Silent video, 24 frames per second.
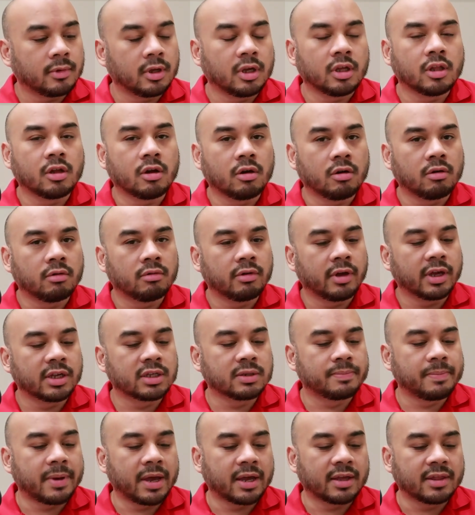you know,
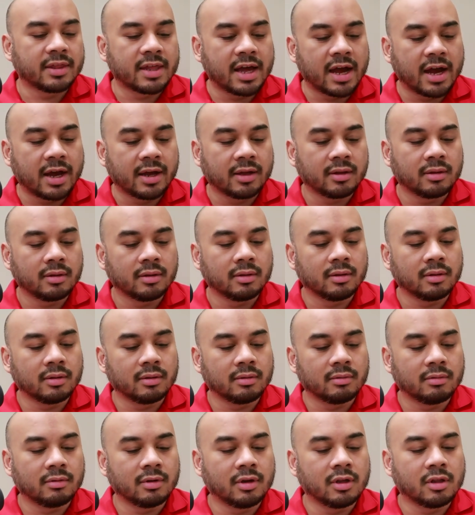expect that,
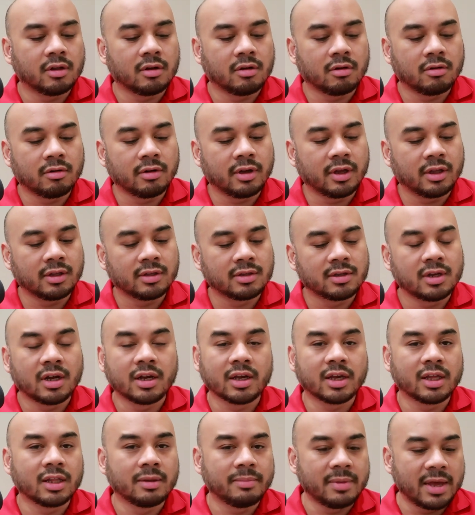you know, it's
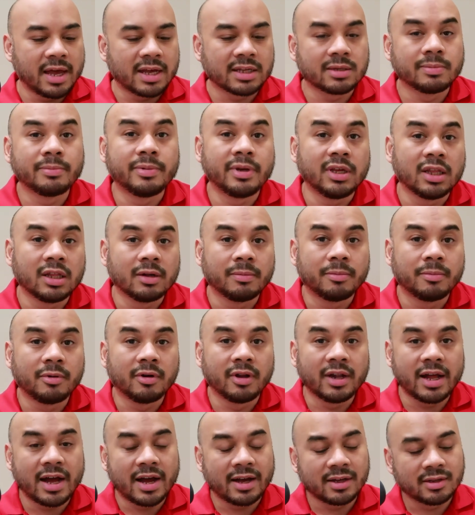not gonna be as
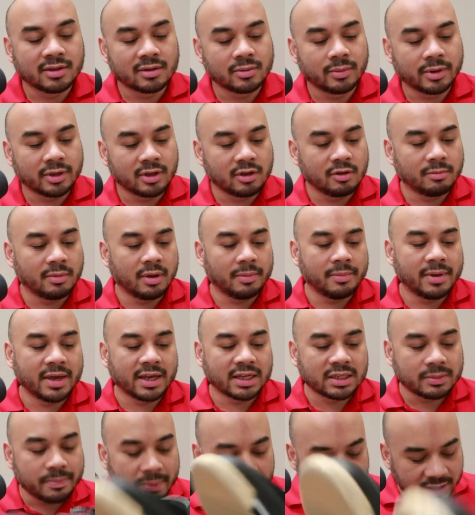breathable as what you may be
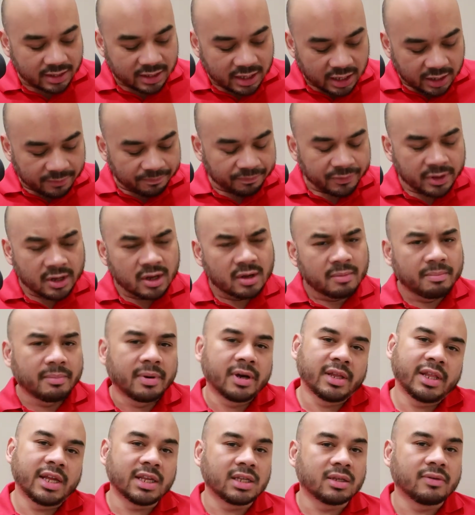expecting,
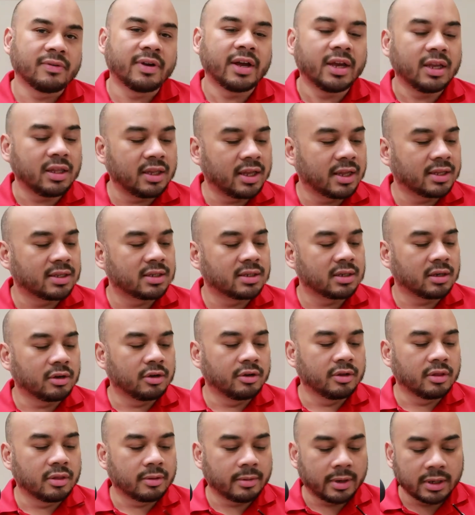but it's fine. It's a
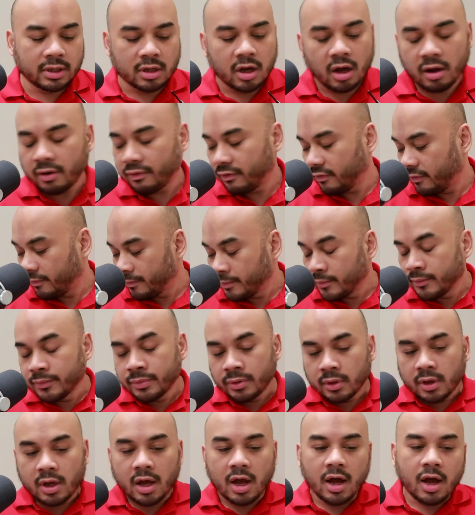good trade-off.
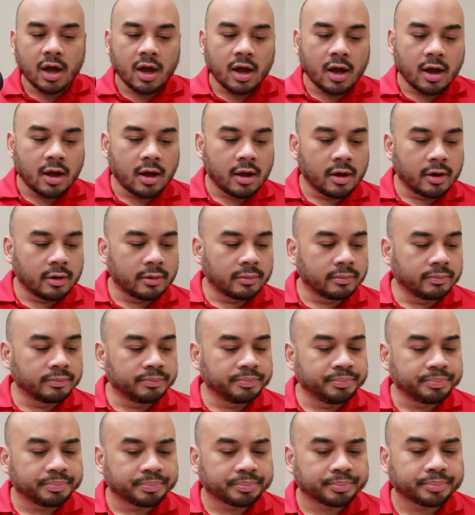
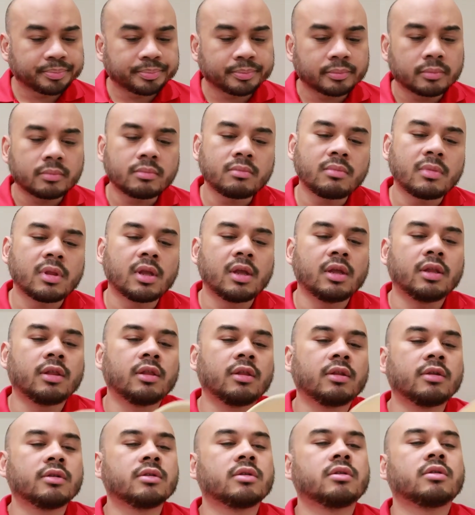
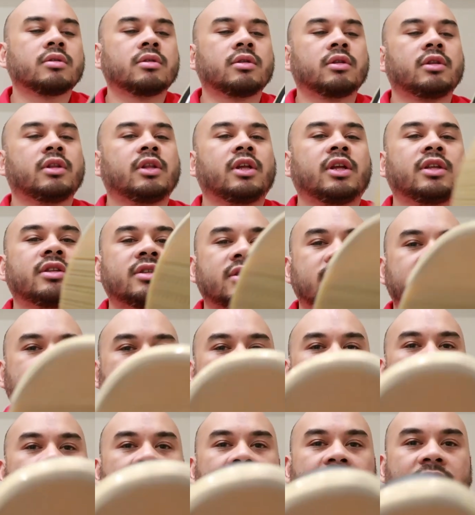Let's
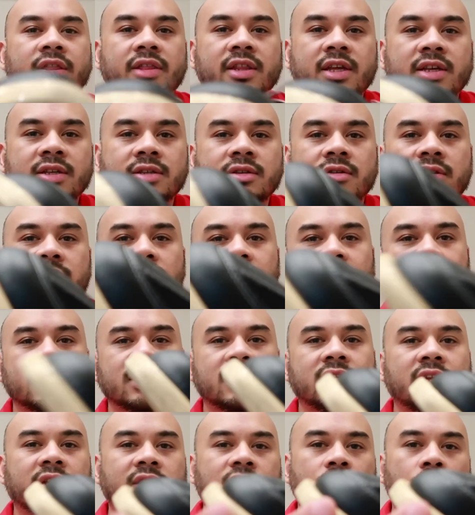take a look at this. So this
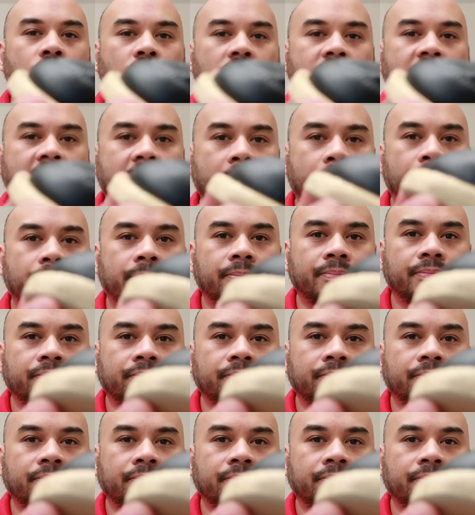is the toe cap,